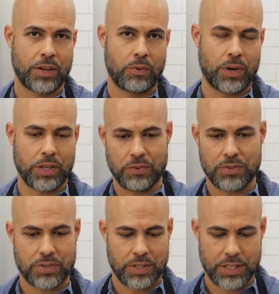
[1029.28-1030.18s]
what you've
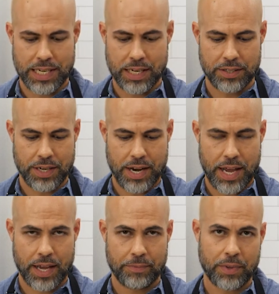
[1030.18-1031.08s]
seen
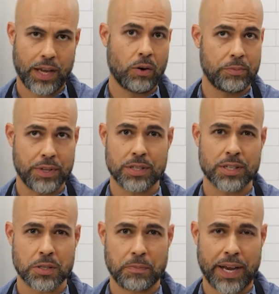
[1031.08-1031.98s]
today. I hope this
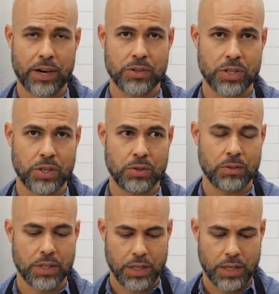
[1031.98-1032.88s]
inspires you
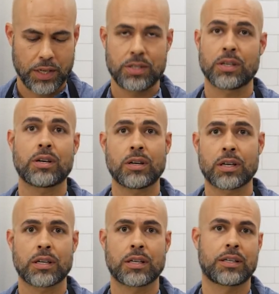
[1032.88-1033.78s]
to cook
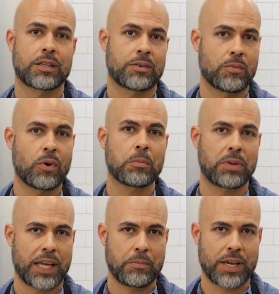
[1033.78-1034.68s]
more
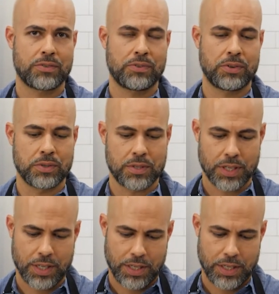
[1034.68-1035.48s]
plant-based foods.